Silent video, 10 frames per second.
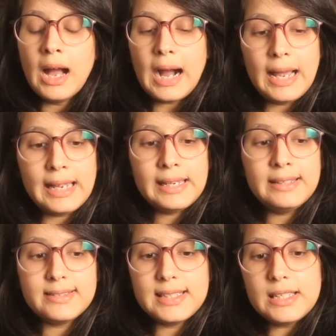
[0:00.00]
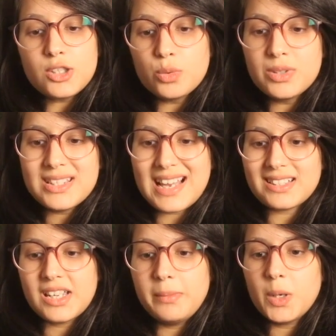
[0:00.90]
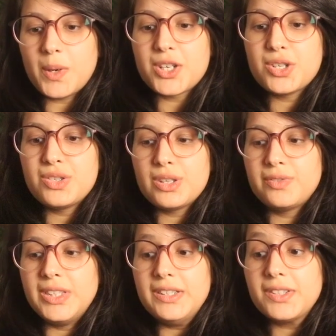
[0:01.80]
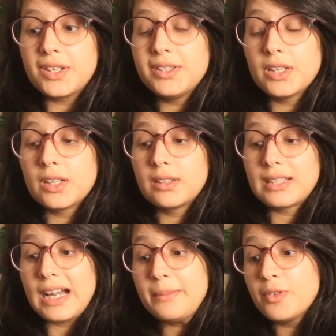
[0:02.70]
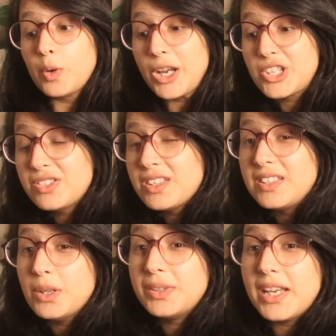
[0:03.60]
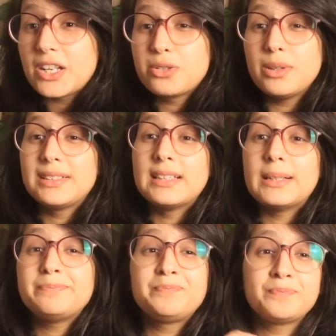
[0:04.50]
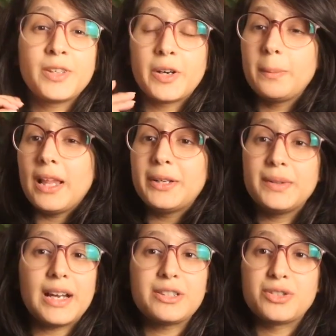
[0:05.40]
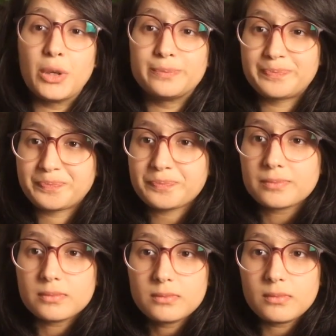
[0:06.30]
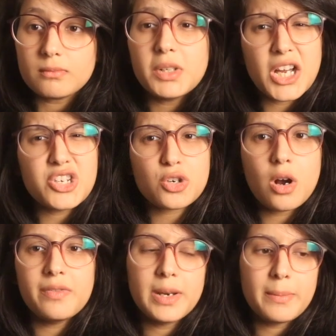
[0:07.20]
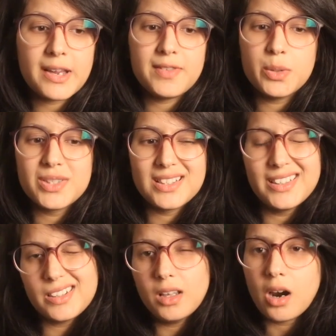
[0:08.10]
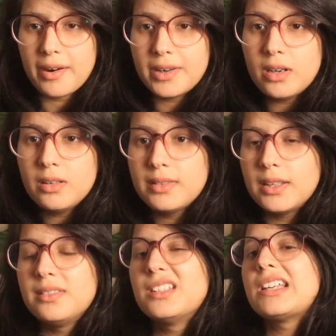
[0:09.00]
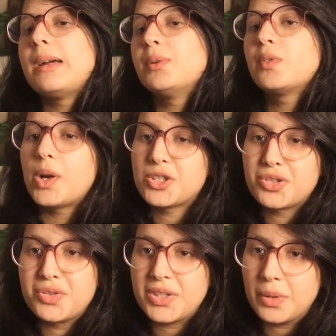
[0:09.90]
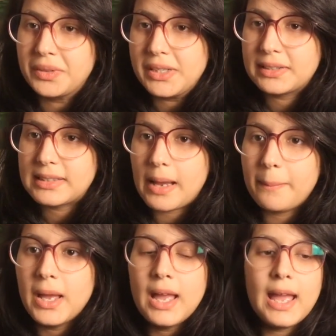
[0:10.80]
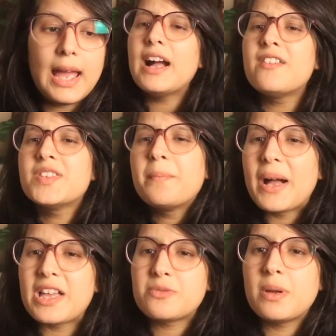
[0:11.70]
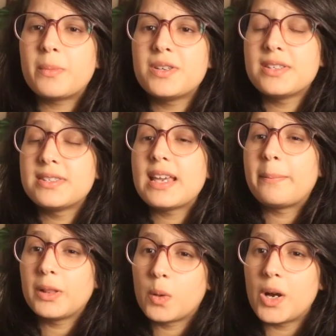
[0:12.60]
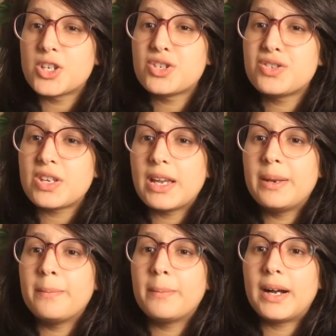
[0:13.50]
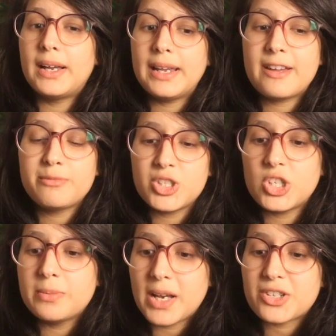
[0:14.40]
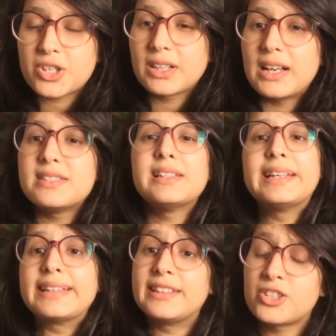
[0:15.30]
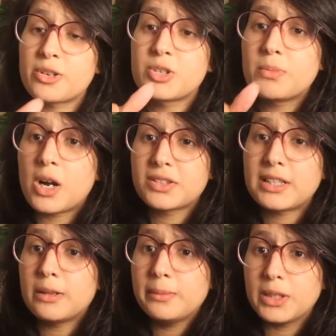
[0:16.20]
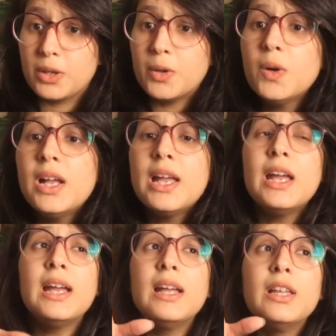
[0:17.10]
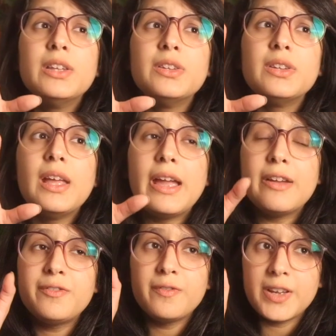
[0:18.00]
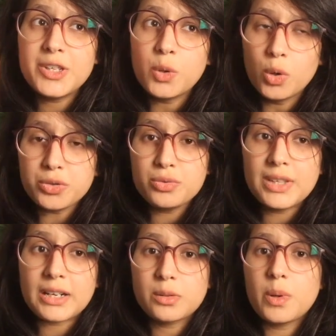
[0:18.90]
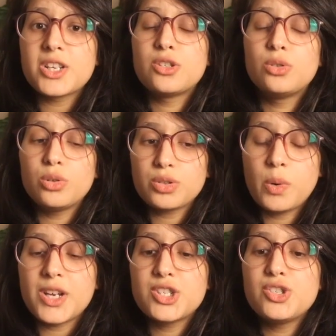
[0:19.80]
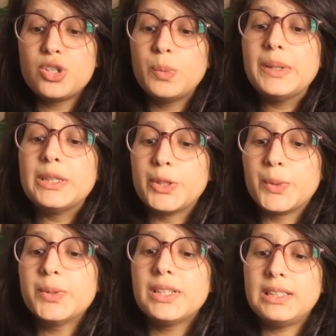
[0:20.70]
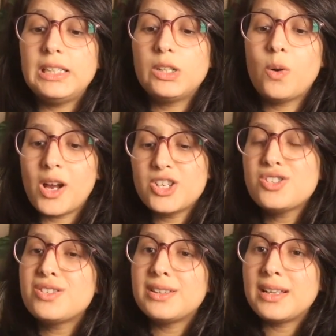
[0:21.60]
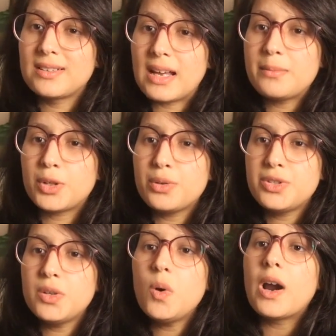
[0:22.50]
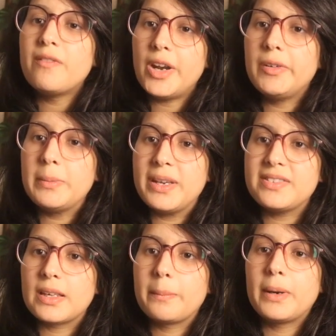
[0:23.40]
I see students asking me questions if these are the type of questions they see on the actual exam. The reply to that is no. Manon Shroff, in my view, is a little harder than the type of question you see on the exam. I have some past papers and sample questions in my FPGEE masterclass, link in the description box down below. When you go through that question, those questions, you will know that the questions that the exam throws you are very basic.